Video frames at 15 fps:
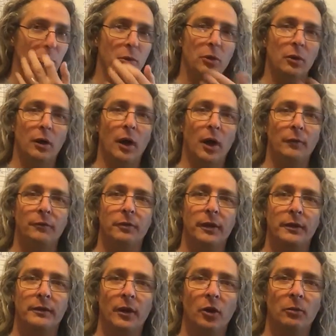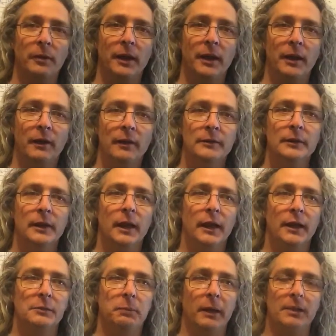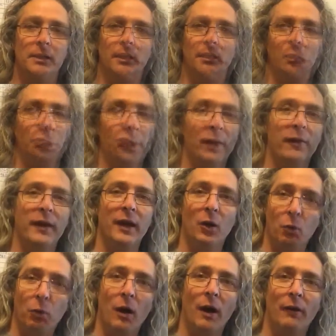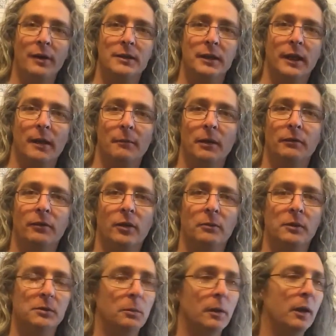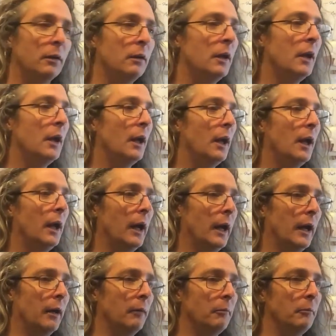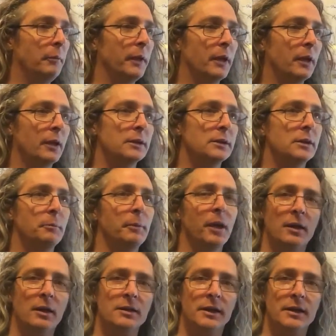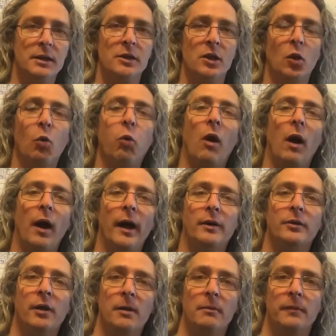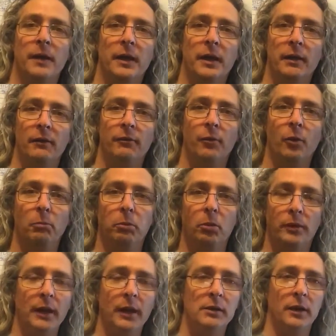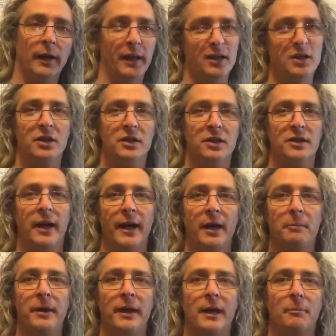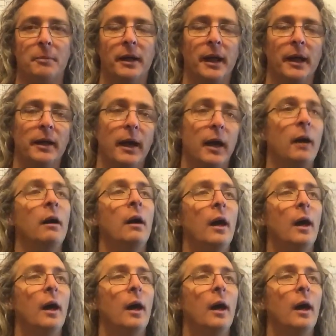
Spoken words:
will hopefully tell me is basically where the inquiries are coming from as well. Because this is a quiet time of the year for bookings, it's just starting to pick up again now.